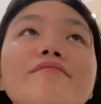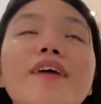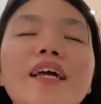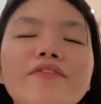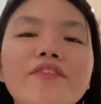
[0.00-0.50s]

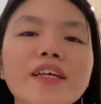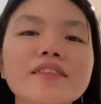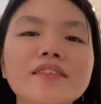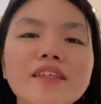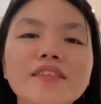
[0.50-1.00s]
my
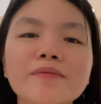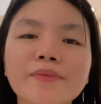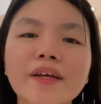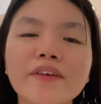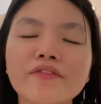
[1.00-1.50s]
face needs a
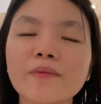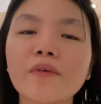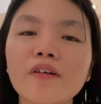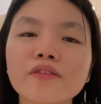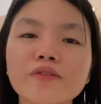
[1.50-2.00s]
break from
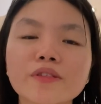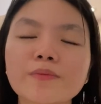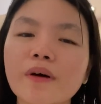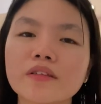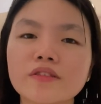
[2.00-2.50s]
all those
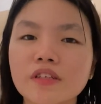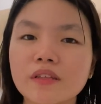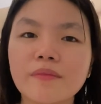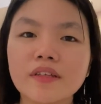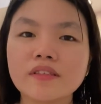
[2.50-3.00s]
spot
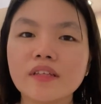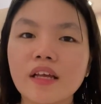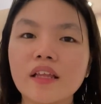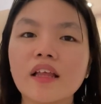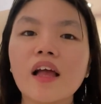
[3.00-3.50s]
treatments.
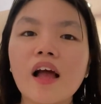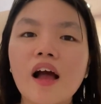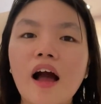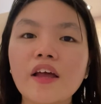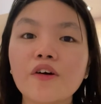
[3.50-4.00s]
Then
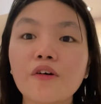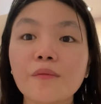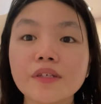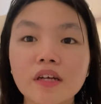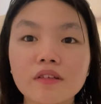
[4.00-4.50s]
ayoko
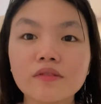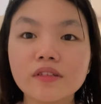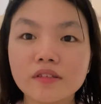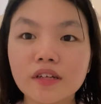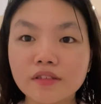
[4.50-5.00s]
masyadong
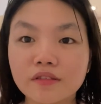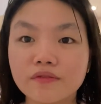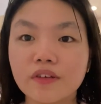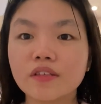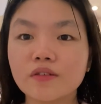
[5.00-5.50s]
stress
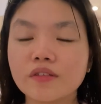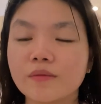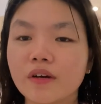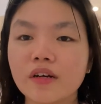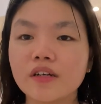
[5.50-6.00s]
yung face ko sa
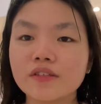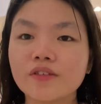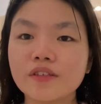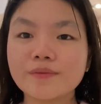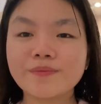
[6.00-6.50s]
mga
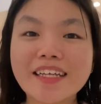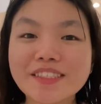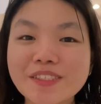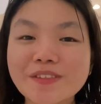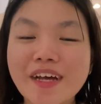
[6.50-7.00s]
ganun.
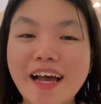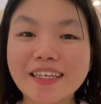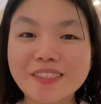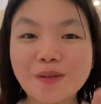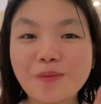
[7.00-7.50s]
Catch you
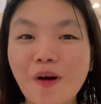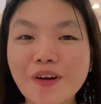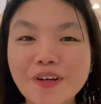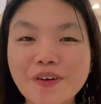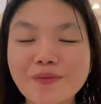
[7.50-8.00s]
guys
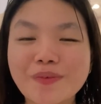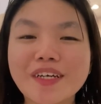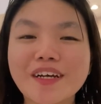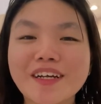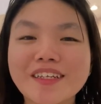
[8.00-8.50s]
tomorrow
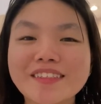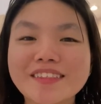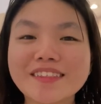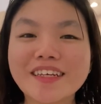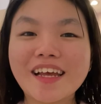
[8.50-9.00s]

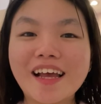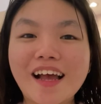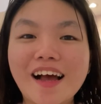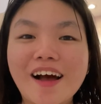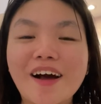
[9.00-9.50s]
because
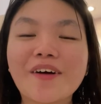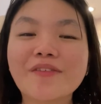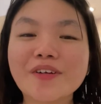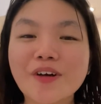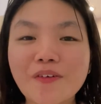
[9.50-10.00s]

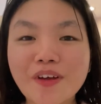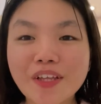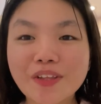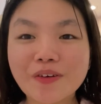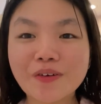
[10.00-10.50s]
we're
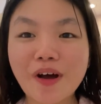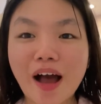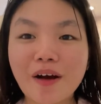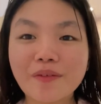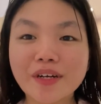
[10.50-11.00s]
going to
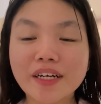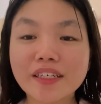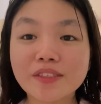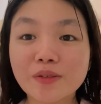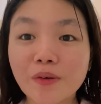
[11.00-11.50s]

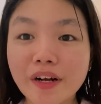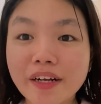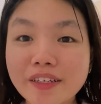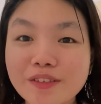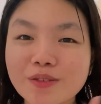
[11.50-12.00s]
our
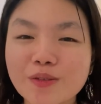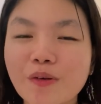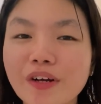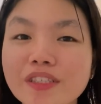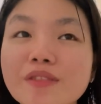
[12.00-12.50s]
store, yung
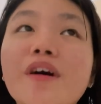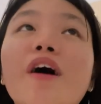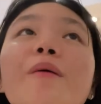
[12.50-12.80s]
Scorch.